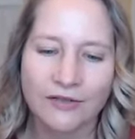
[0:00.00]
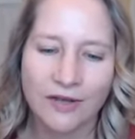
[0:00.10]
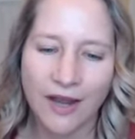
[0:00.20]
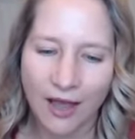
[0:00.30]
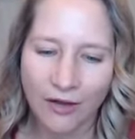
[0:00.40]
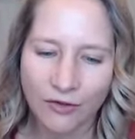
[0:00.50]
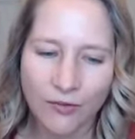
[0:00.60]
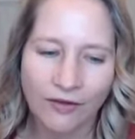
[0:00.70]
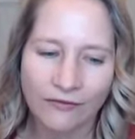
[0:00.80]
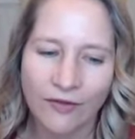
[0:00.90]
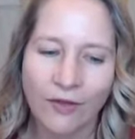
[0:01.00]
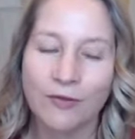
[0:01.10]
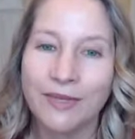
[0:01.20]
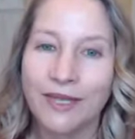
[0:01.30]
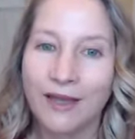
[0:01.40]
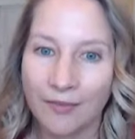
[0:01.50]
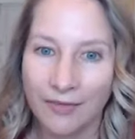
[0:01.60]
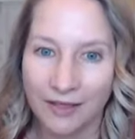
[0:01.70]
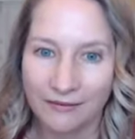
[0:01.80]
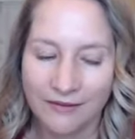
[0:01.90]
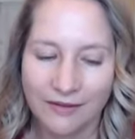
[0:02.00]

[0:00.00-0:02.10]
Now you have felt the becoming.